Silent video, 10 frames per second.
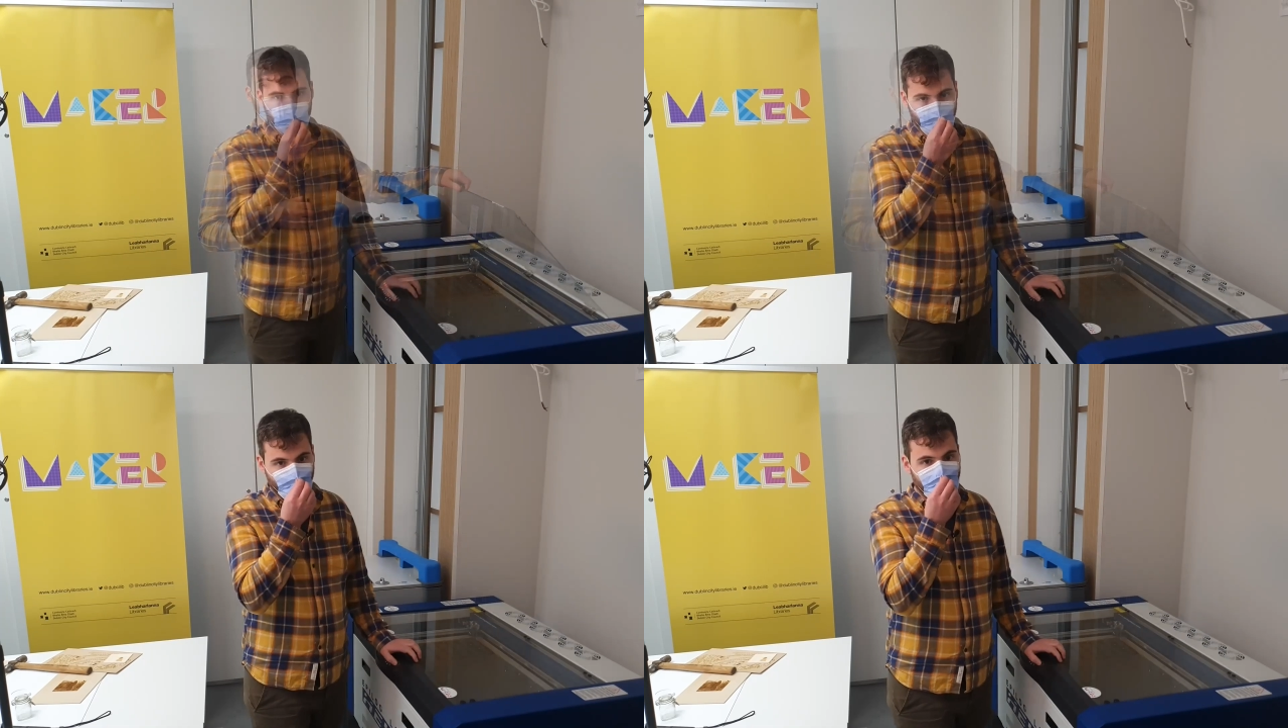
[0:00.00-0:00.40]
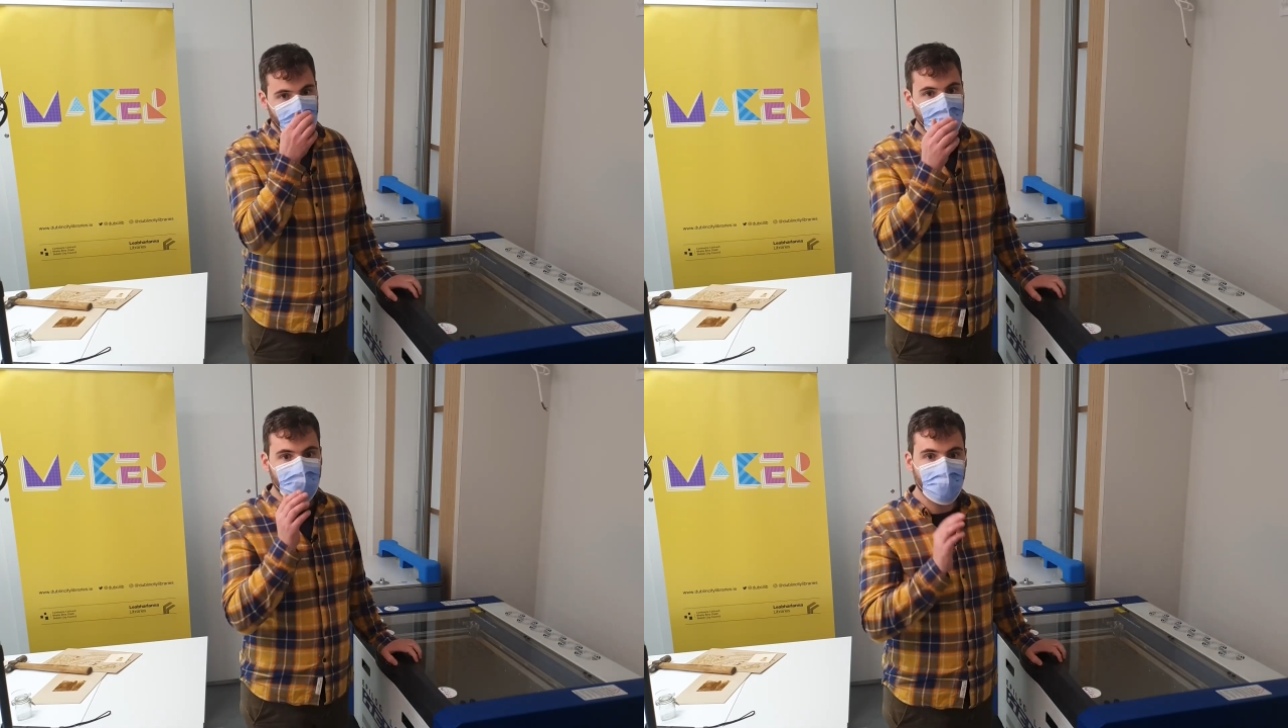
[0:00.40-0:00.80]
While
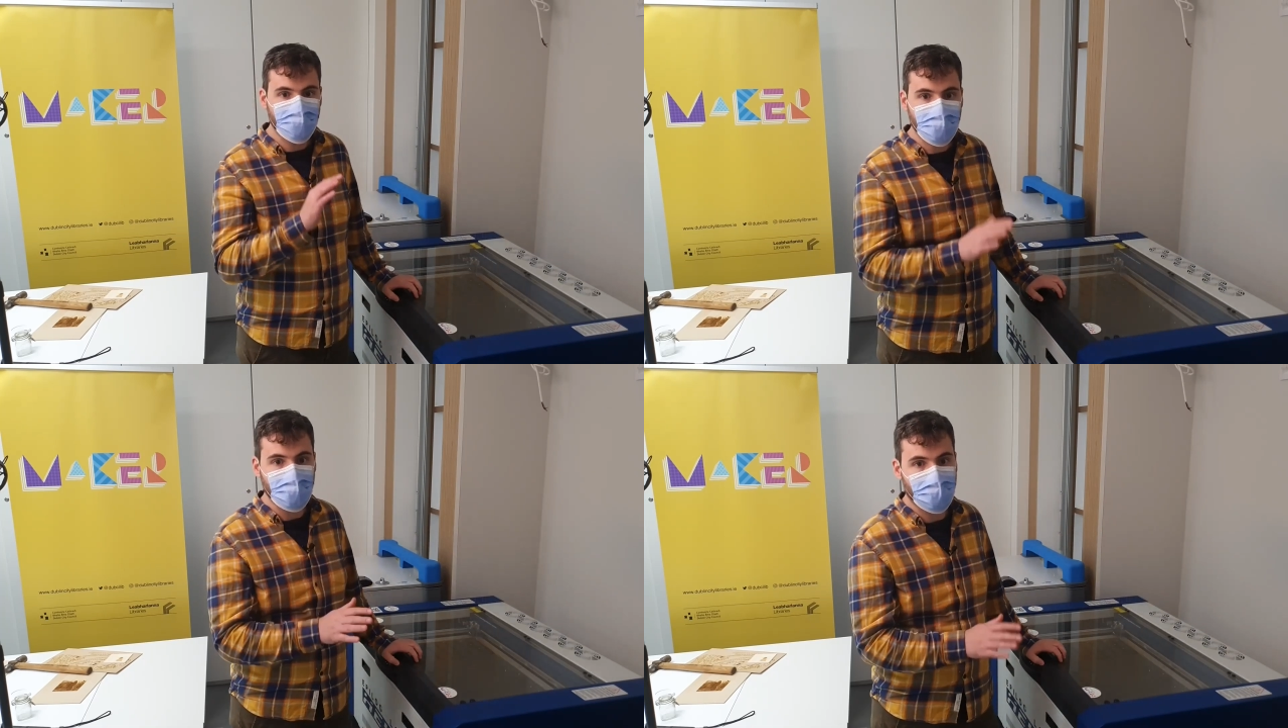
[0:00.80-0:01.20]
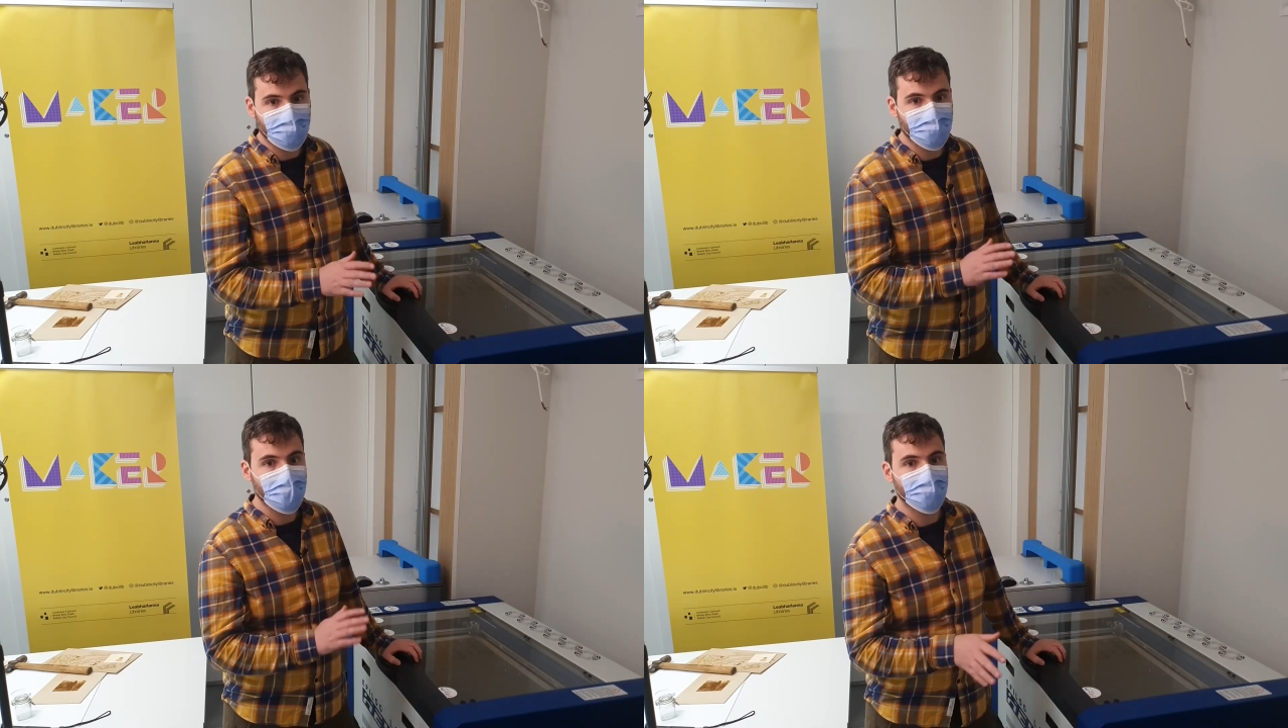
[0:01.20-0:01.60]
the cover glass
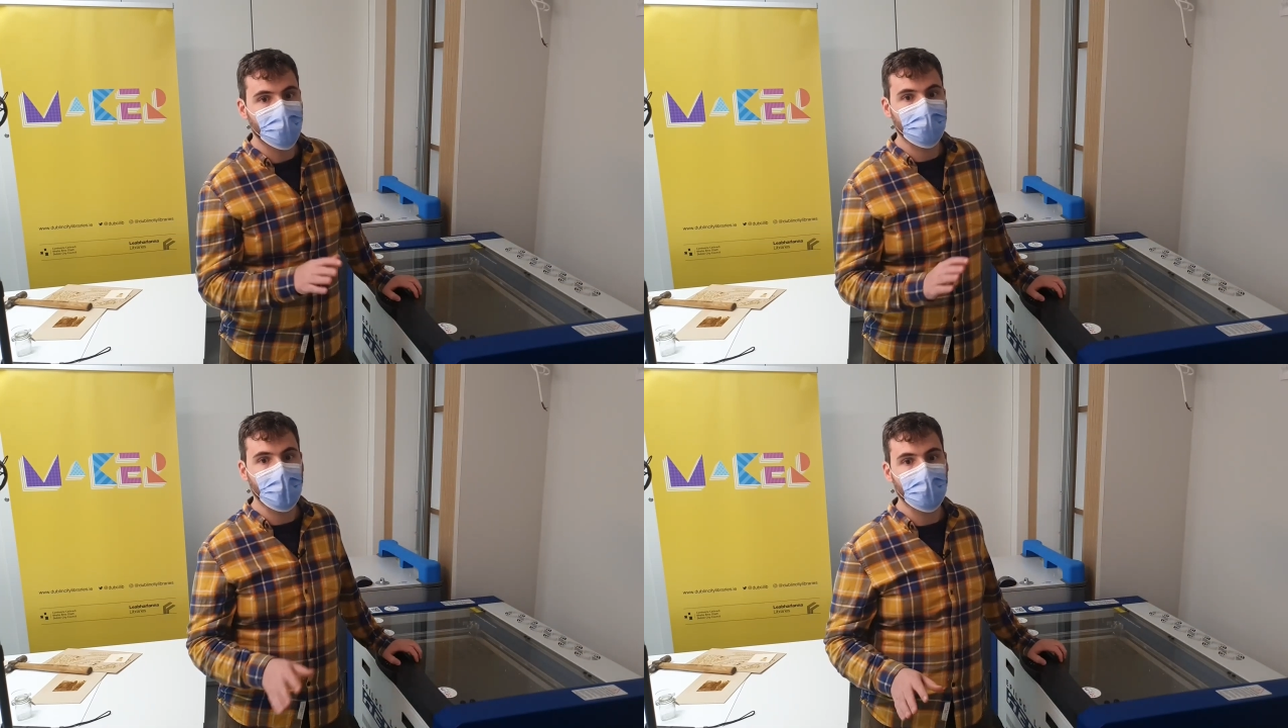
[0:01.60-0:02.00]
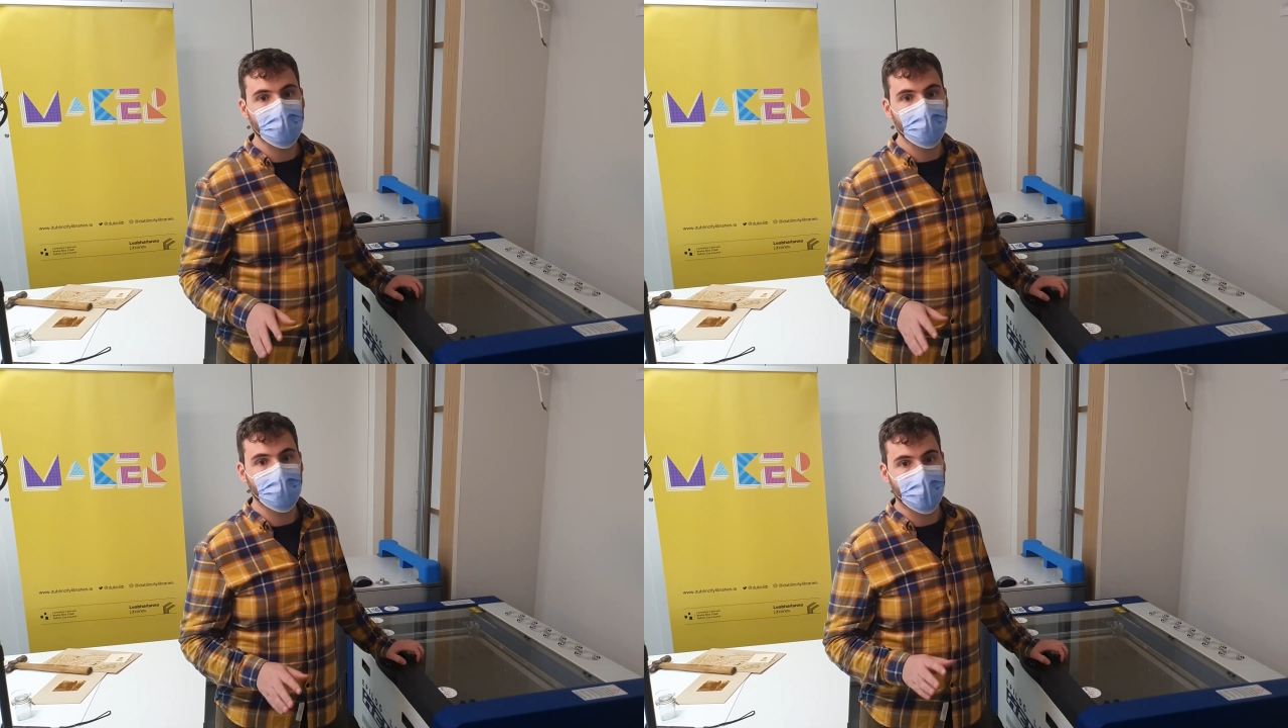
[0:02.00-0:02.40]
will protect
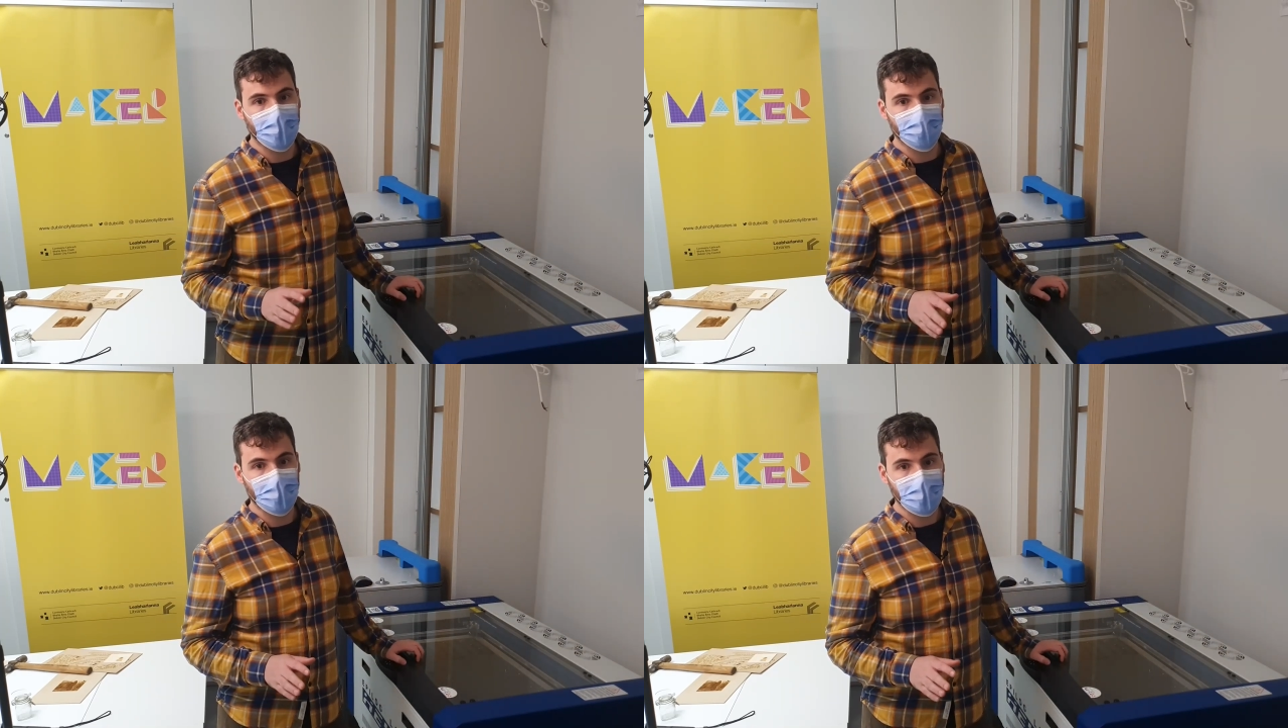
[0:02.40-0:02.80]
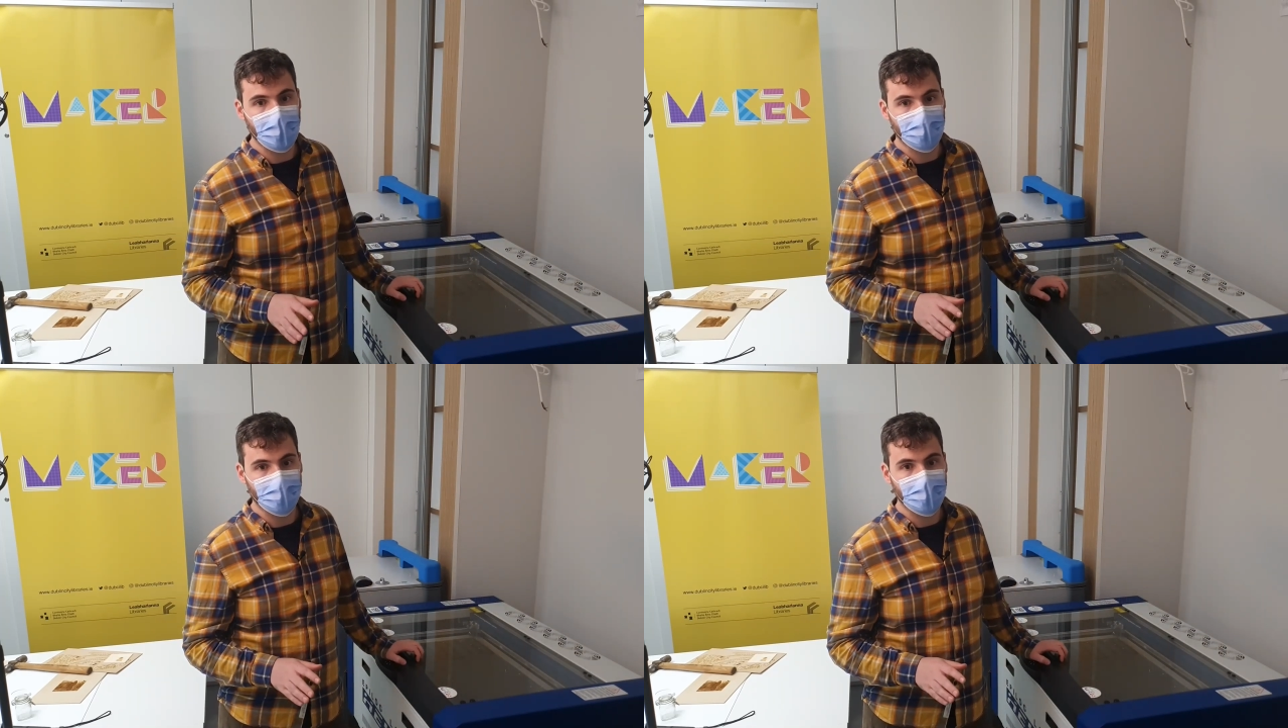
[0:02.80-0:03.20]
you from the
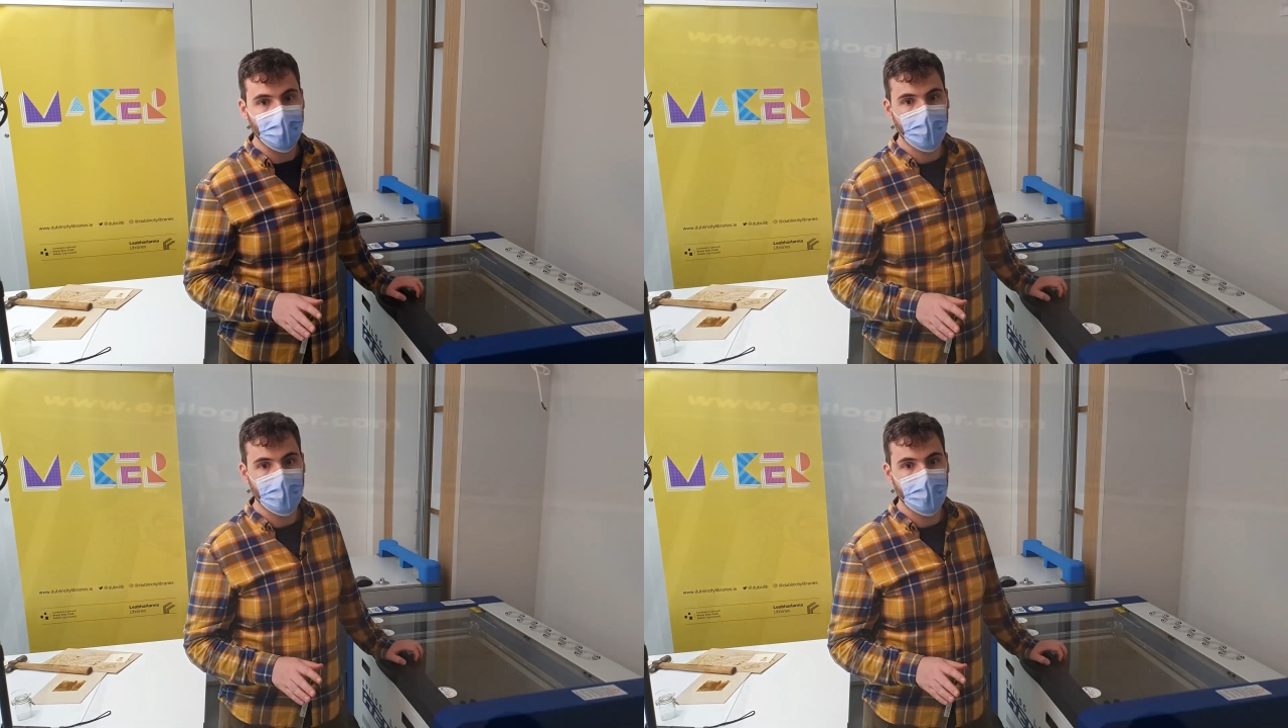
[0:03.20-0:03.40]
laser,